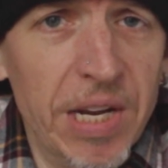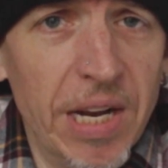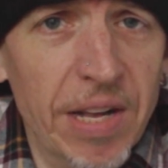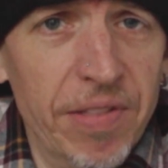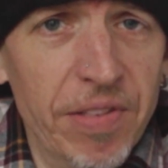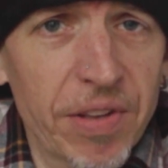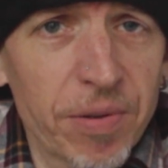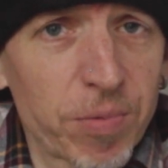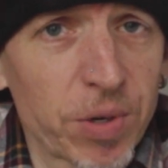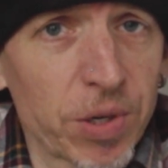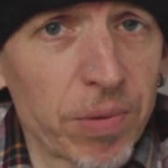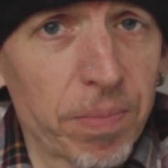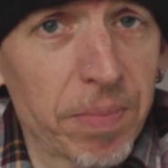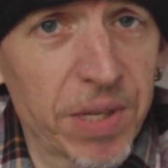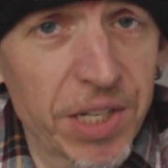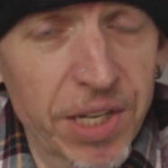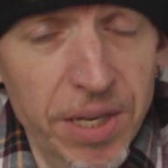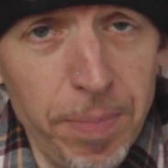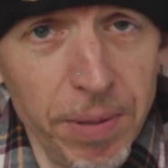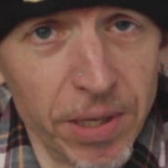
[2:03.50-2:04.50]
And then we'll
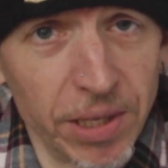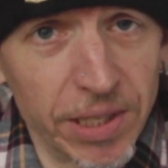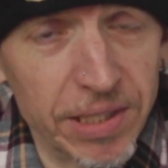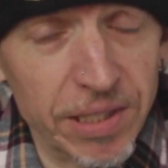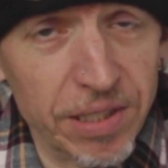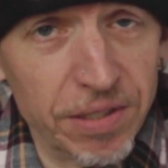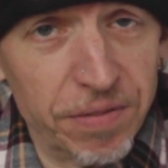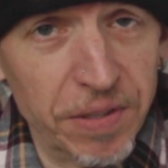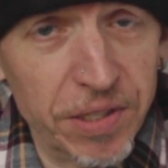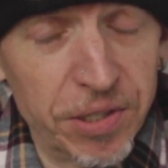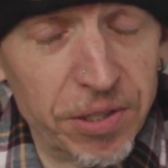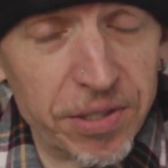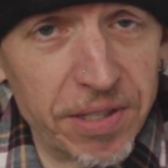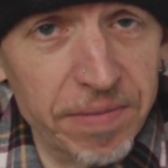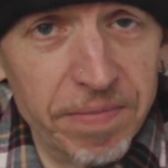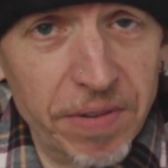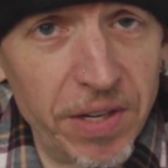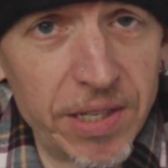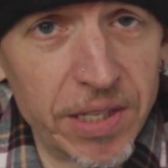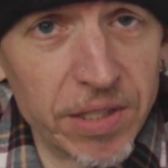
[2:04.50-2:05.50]
manipulate these features
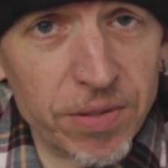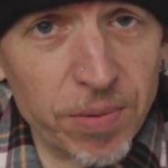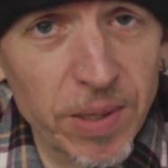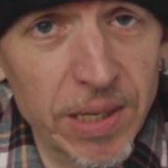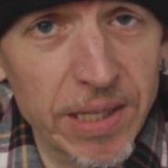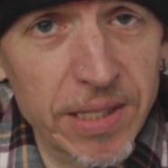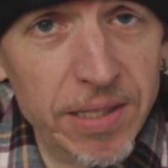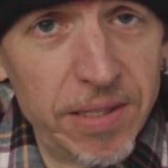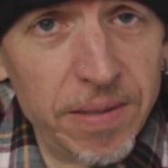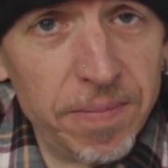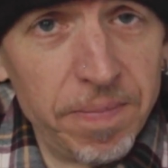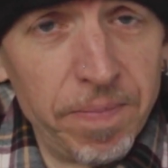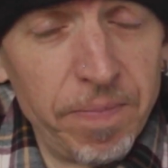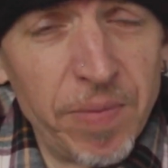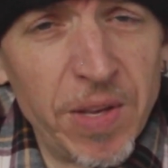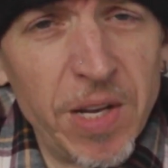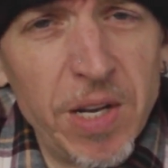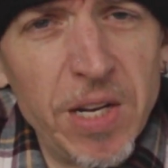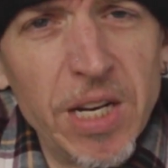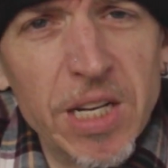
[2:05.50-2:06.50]
in various ways
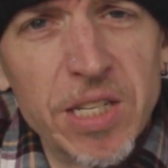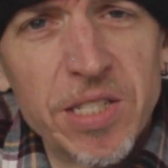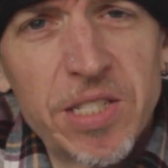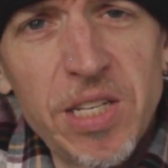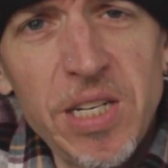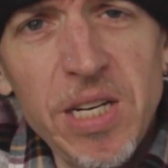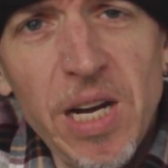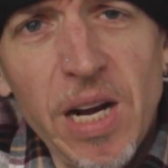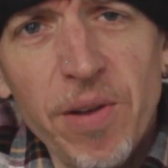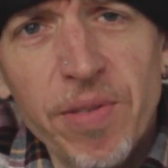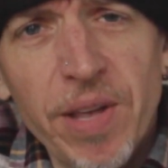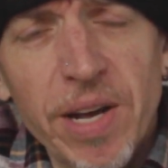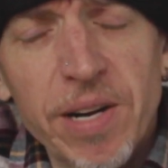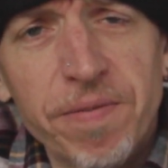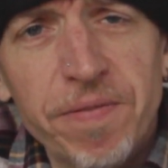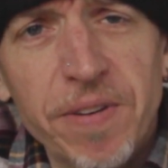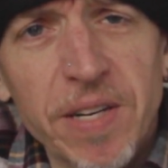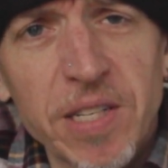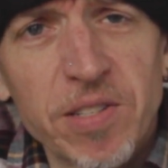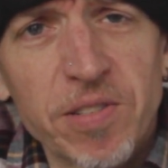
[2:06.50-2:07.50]
and see how that
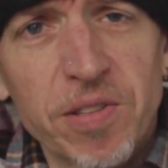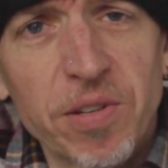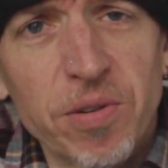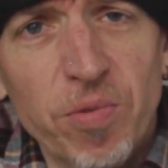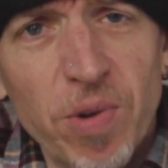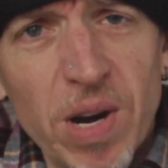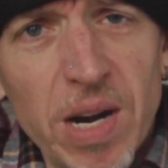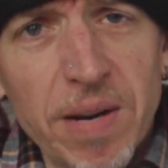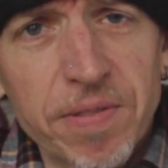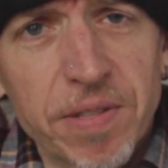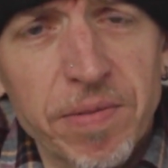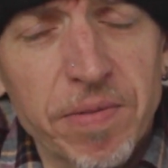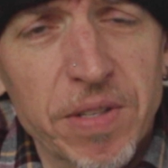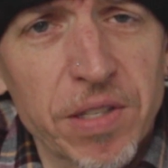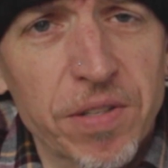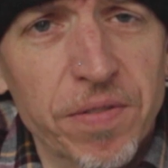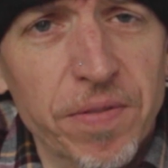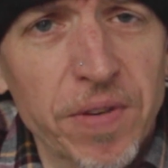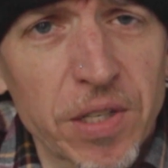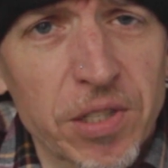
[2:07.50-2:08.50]
affects the graphs of
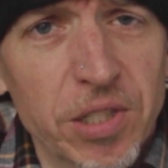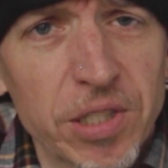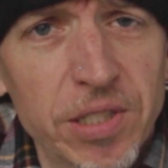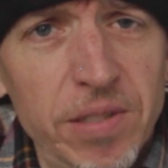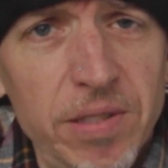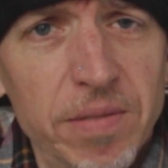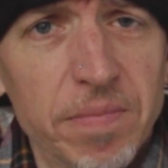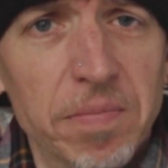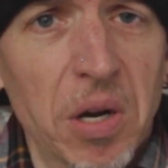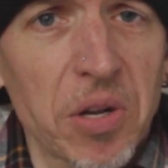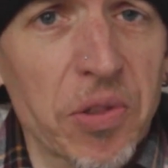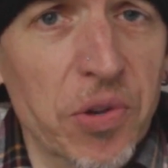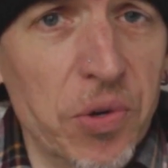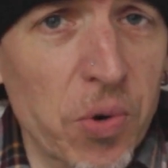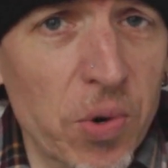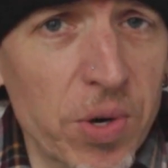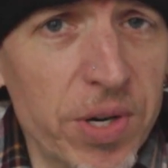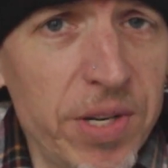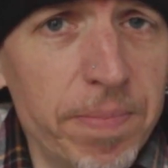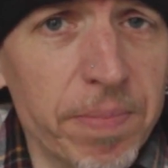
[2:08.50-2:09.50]
these functions in the
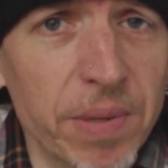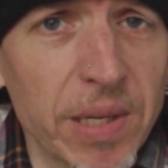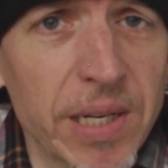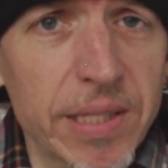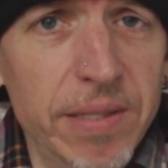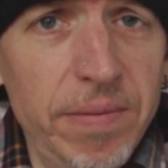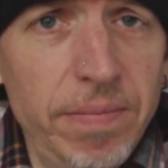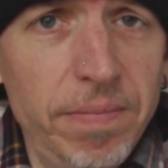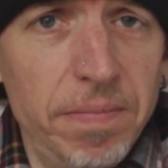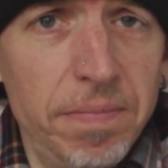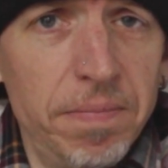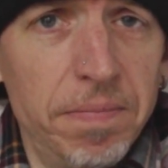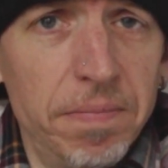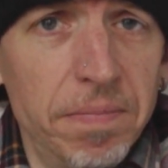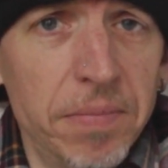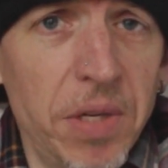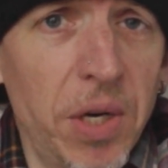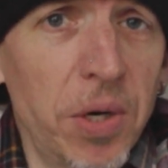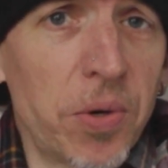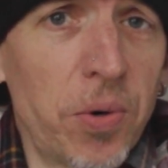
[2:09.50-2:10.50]
coordinate plane
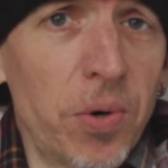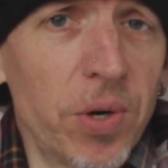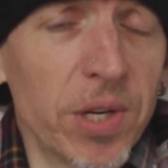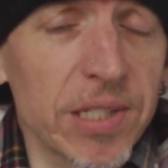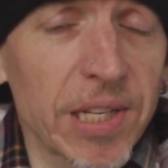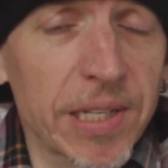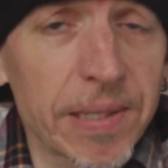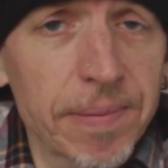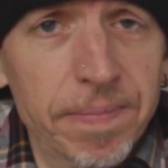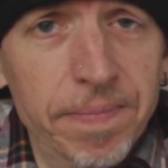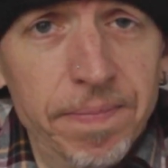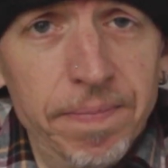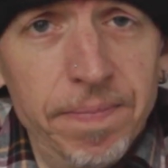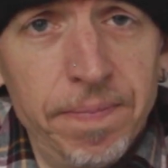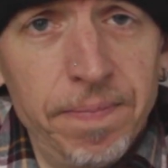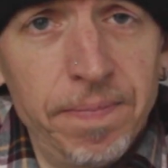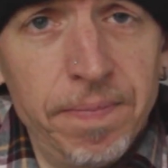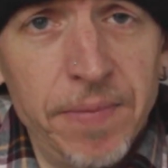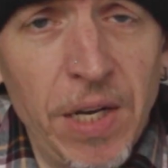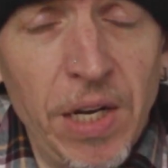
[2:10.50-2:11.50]
accordingly.
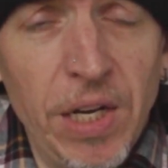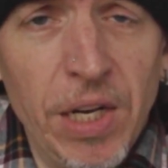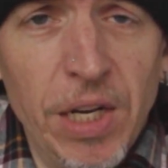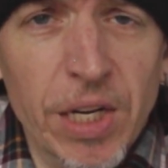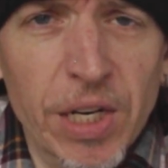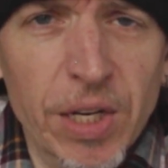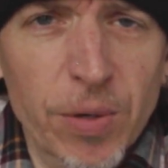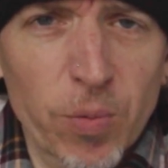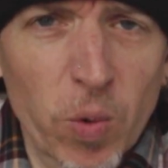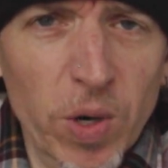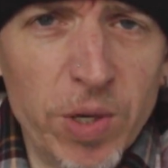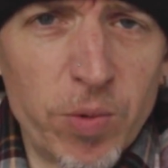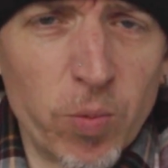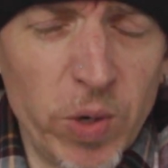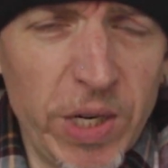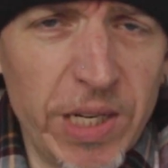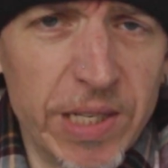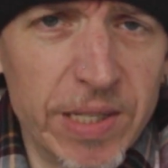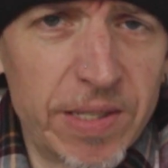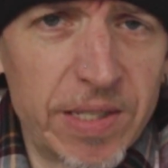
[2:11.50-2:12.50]
In what
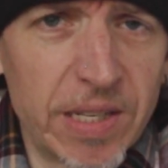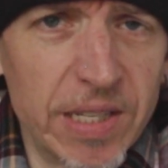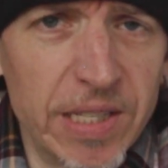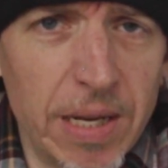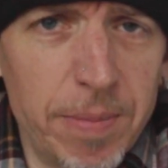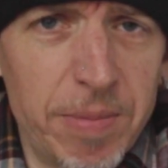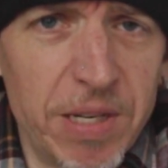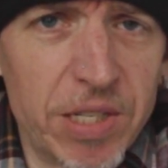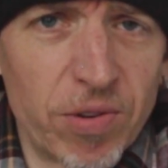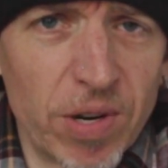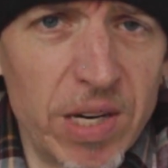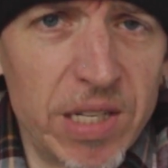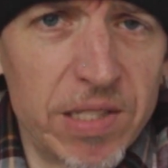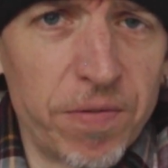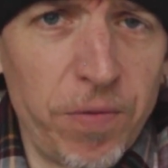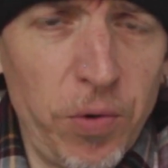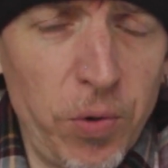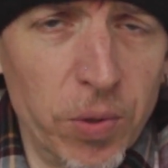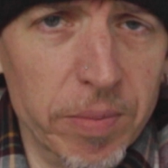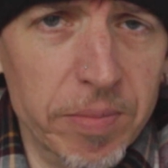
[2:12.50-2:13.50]
ways can they be
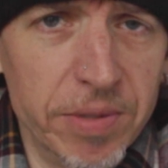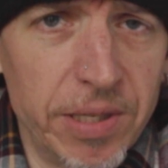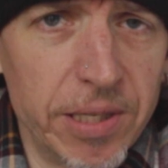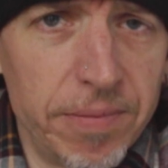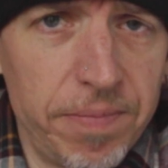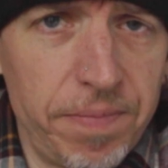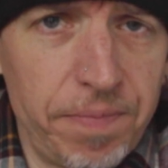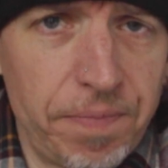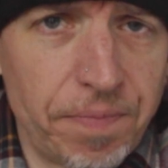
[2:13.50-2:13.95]
transformed?